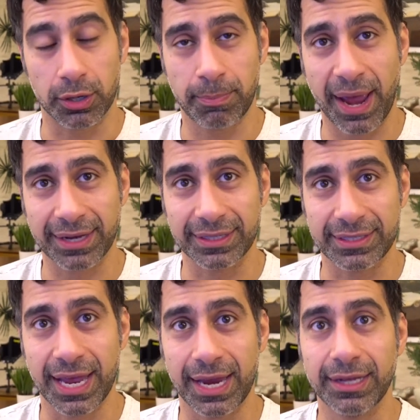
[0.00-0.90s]
back in the
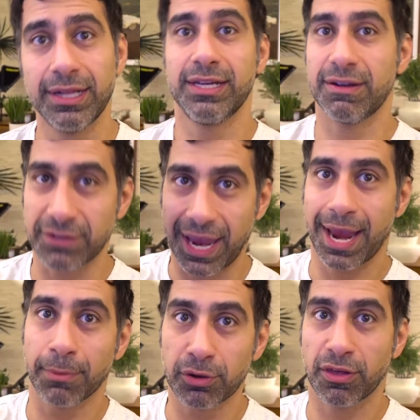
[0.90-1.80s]
day, you have to
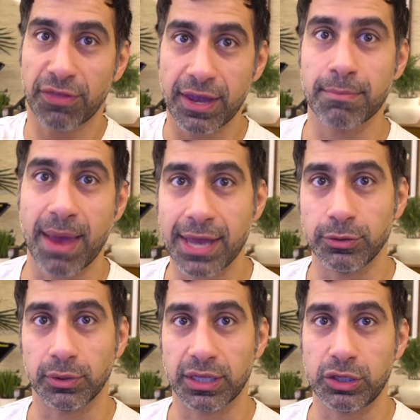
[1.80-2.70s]
hammer the thing
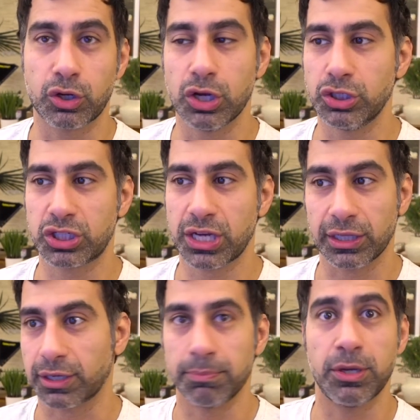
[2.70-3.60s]
manually. You couldn't just tell a
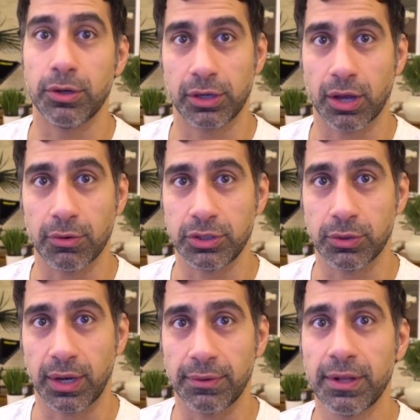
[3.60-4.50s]
computer to go do
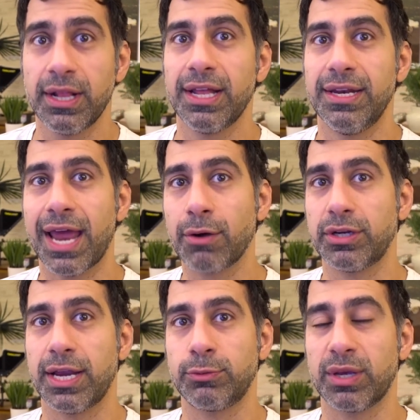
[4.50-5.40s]
it.
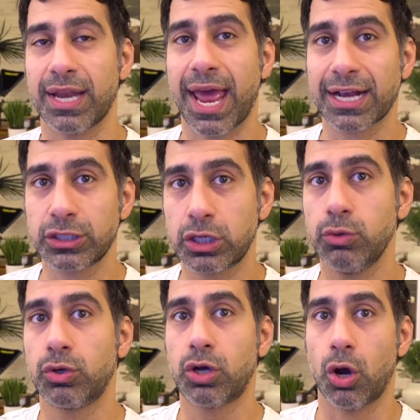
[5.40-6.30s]
Nowadays, we can
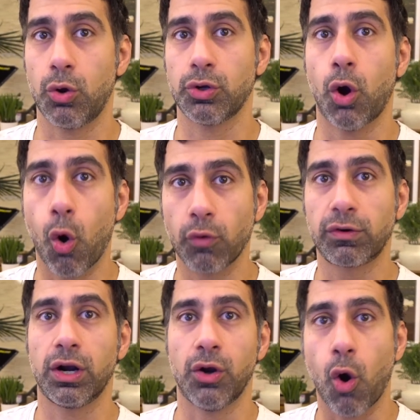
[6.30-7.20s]
execute code over
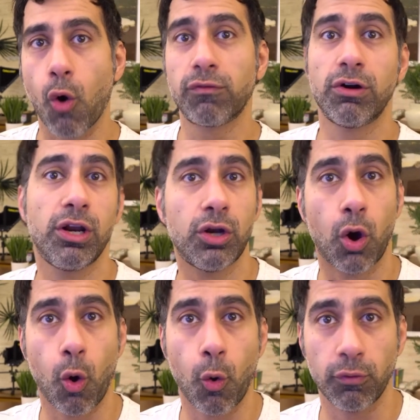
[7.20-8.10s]
and over and
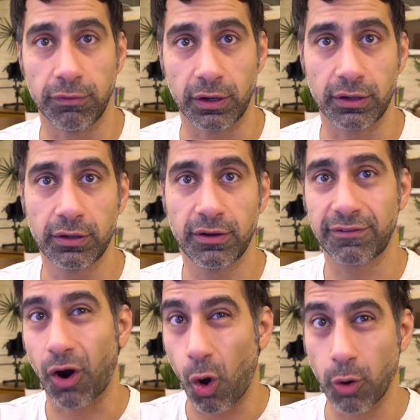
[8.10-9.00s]
over
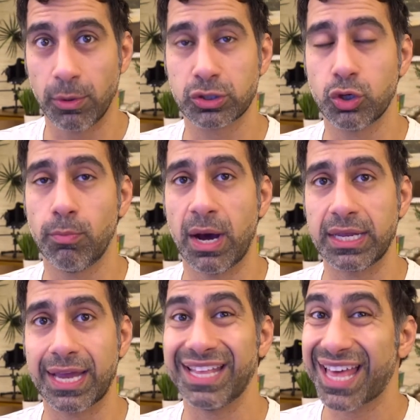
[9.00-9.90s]
for almost no
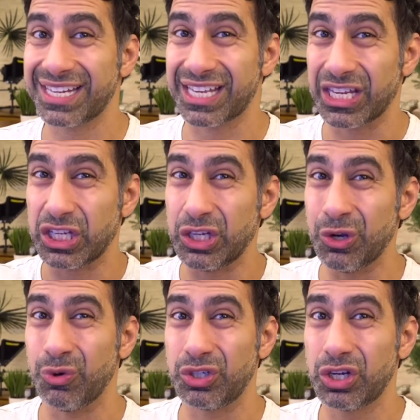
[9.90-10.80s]
money, and that is a
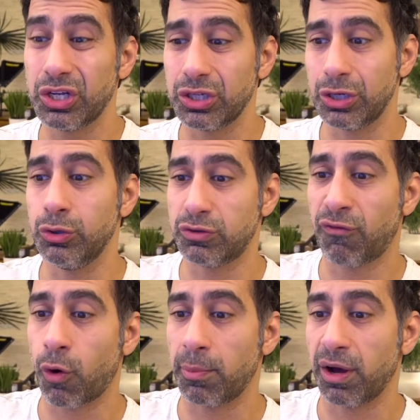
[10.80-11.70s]
huge, huge
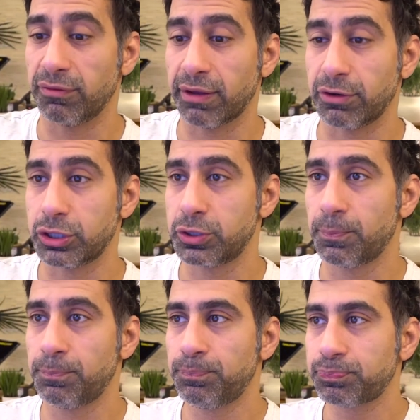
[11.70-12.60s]
form of leverage.
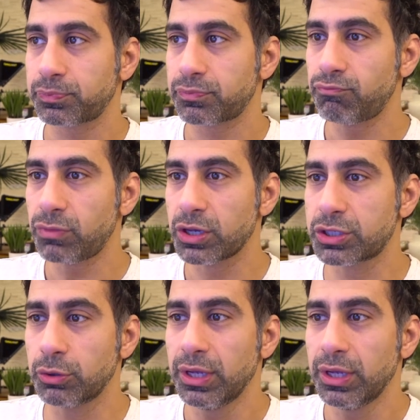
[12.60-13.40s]
So